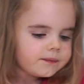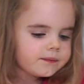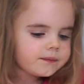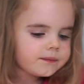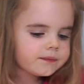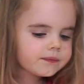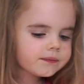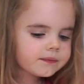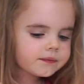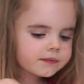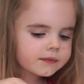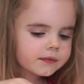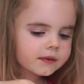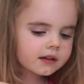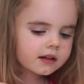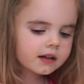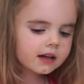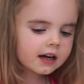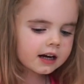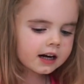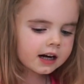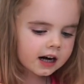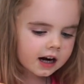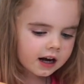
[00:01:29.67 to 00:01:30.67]
Mm,
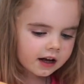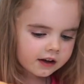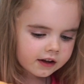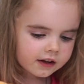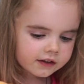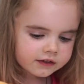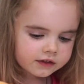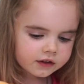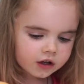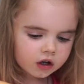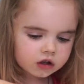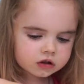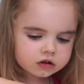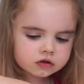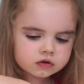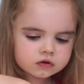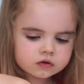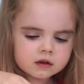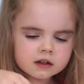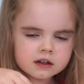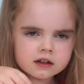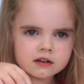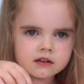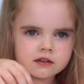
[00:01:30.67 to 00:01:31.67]
we have dog
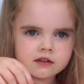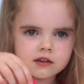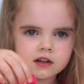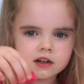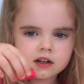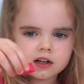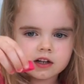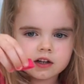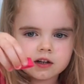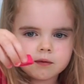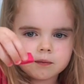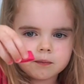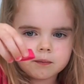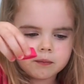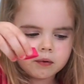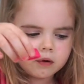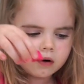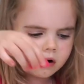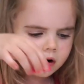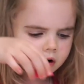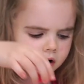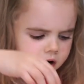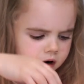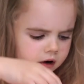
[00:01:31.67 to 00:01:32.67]
treats in this
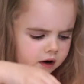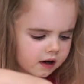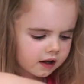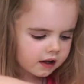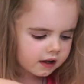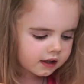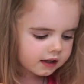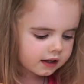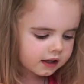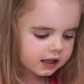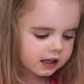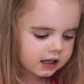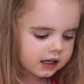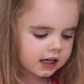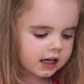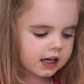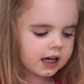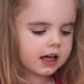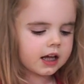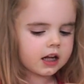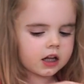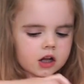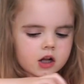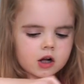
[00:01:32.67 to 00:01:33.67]
bowl,
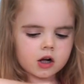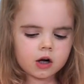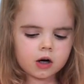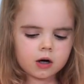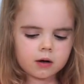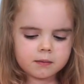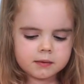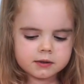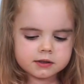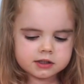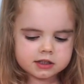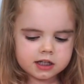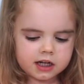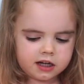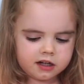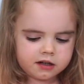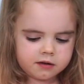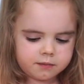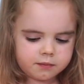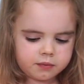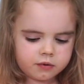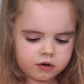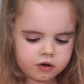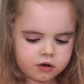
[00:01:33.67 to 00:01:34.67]
and a garbage can to
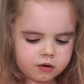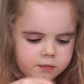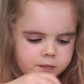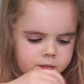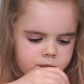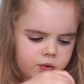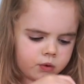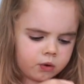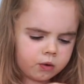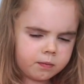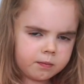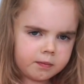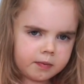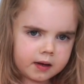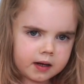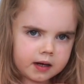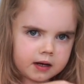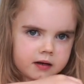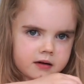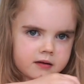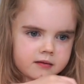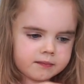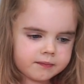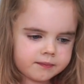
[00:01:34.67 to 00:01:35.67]
pour the poop
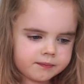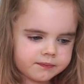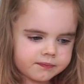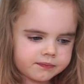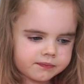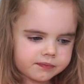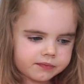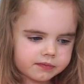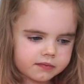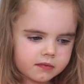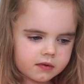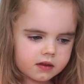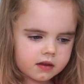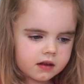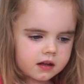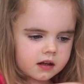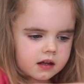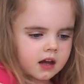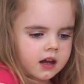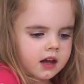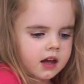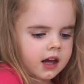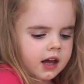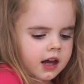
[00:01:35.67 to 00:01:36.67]

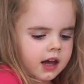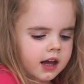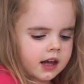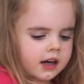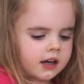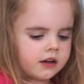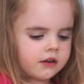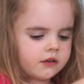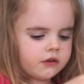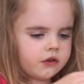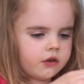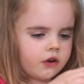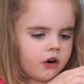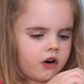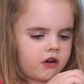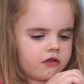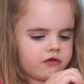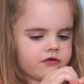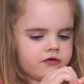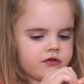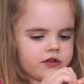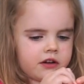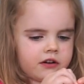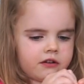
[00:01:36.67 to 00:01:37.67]
in, and a
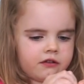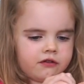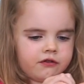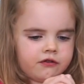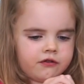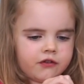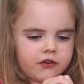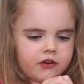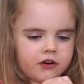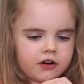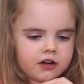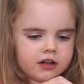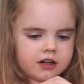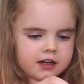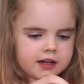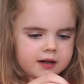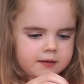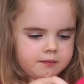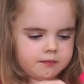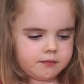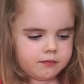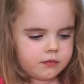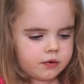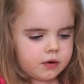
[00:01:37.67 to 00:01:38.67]
dolphin for they
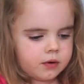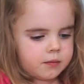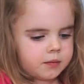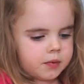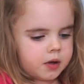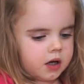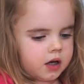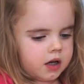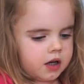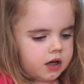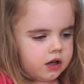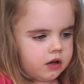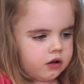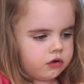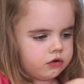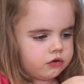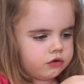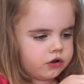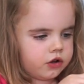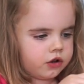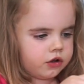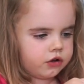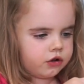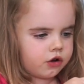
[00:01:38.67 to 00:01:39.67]
can put in
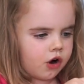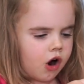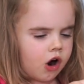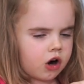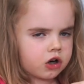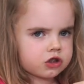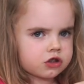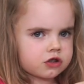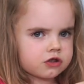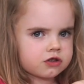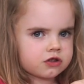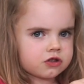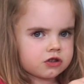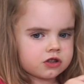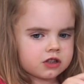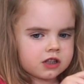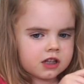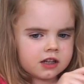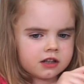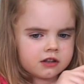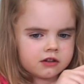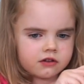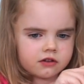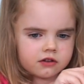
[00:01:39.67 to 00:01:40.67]
the dog
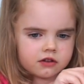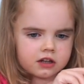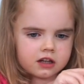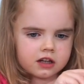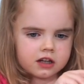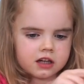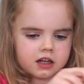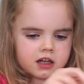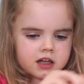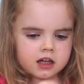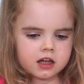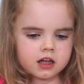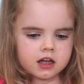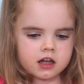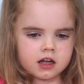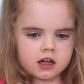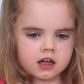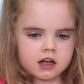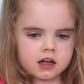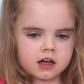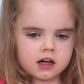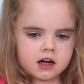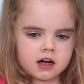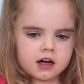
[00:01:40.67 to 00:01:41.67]
treats,
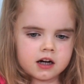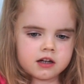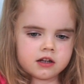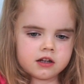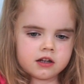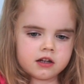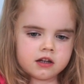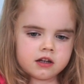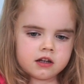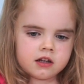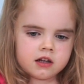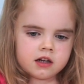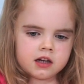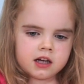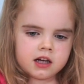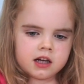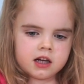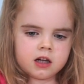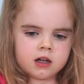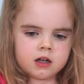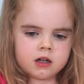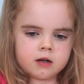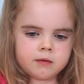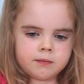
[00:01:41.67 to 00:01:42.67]
and a,
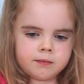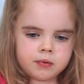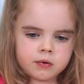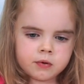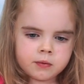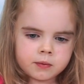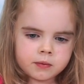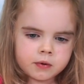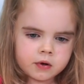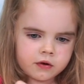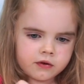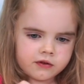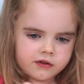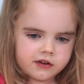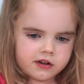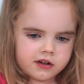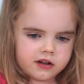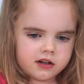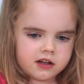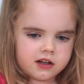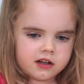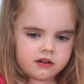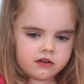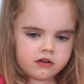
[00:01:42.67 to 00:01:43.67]
and the poop goes
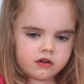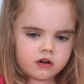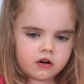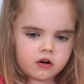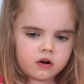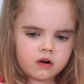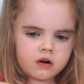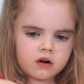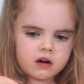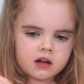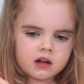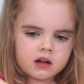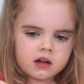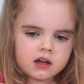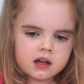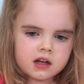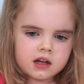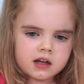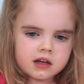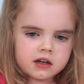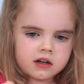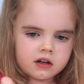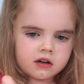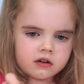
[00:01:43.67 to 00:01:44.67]
in this hole,
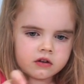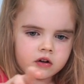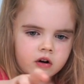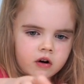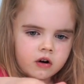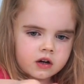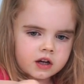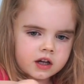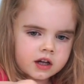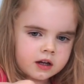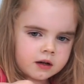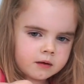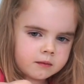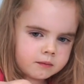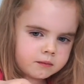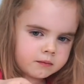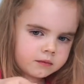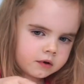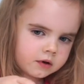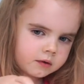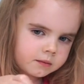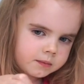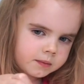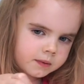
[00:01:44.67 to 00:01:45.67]
and the doggy
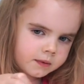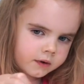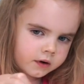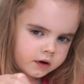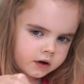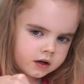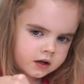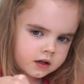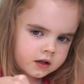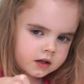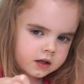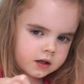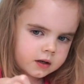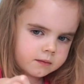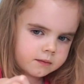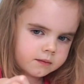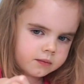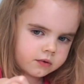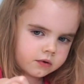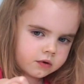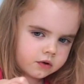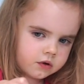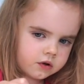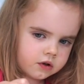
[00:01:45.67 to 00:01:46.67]
will put you
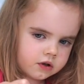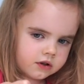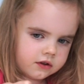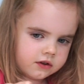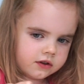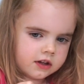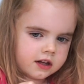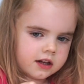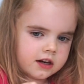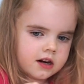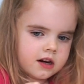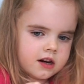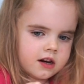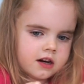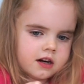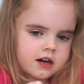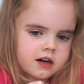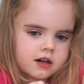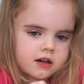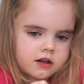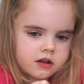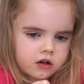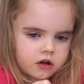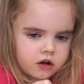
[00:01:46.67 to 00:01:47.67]
pull the set in
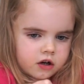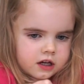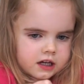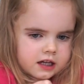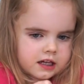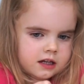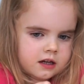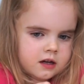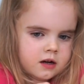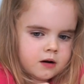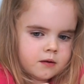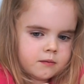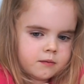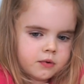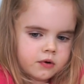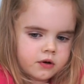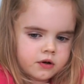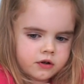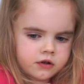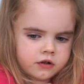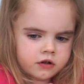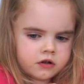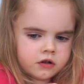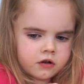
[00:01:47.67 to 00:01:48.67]
the doggy pull
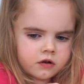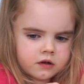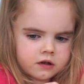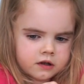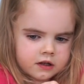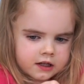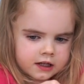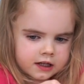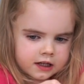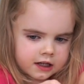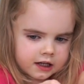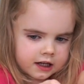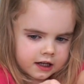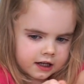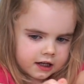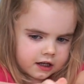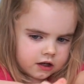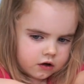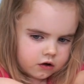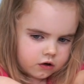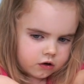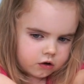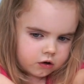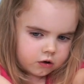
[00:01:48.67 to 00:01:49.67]
it on, and then
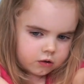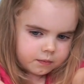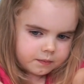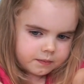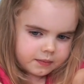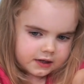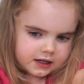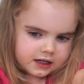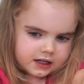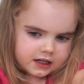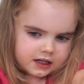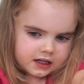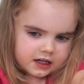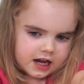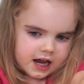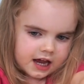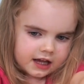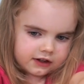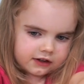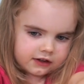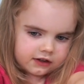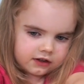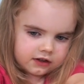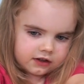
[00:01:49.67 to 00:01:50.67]
you'll open
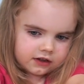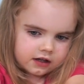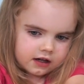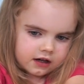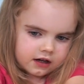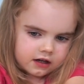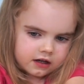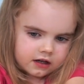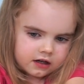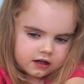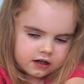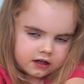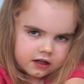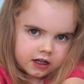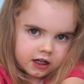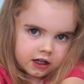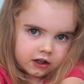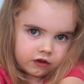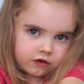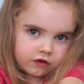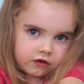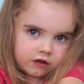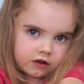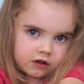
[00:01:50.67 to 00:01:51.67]
nest.
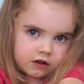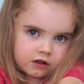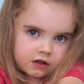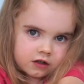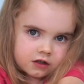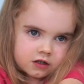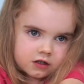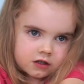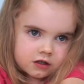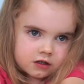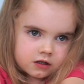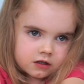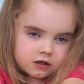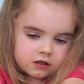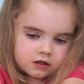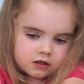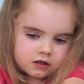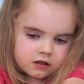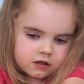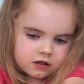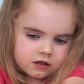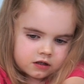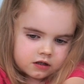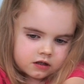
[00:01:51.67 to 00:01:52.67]
So you put the dog
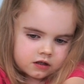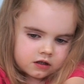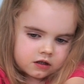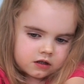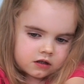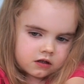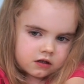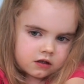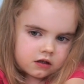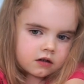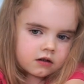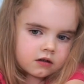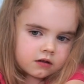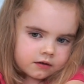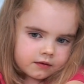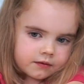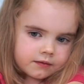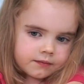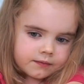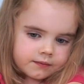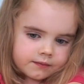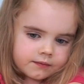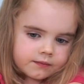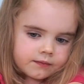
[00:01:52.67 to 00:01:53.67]
treats in the
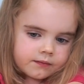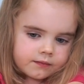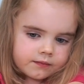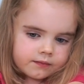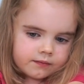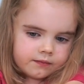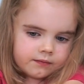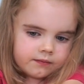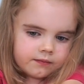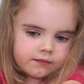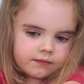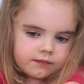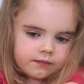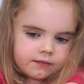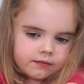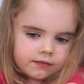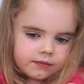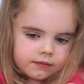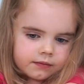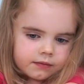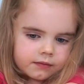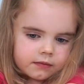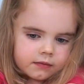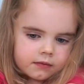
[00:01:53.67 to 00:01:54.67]
mm-hmm.
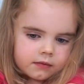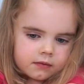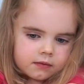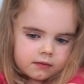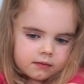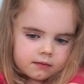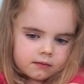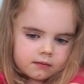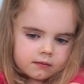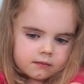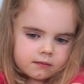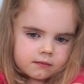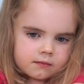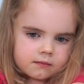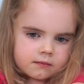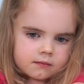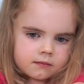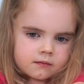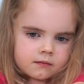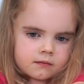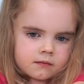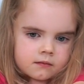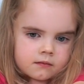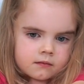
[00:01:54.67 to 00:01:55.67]
Taffy's
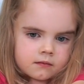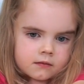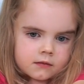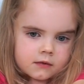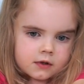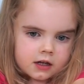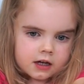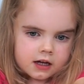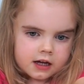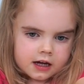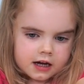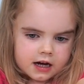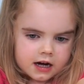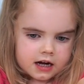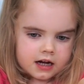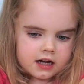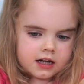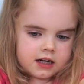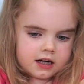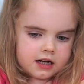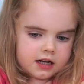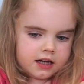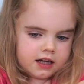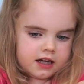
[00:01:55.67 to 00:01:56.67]
mouth. Yeah,
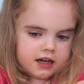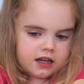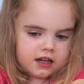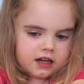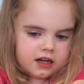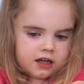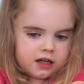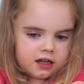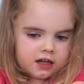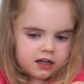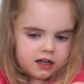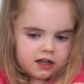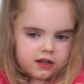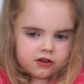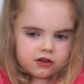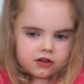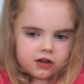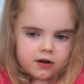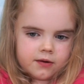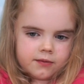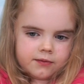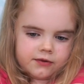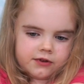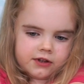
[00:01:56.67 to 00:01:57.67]
and then it
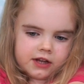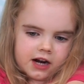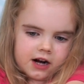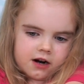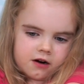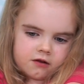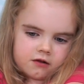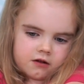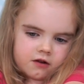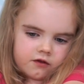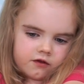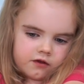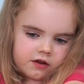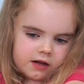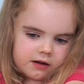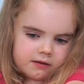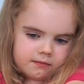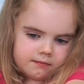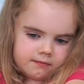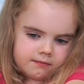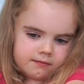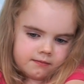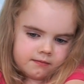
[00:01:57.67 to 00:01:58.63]
comes out of it.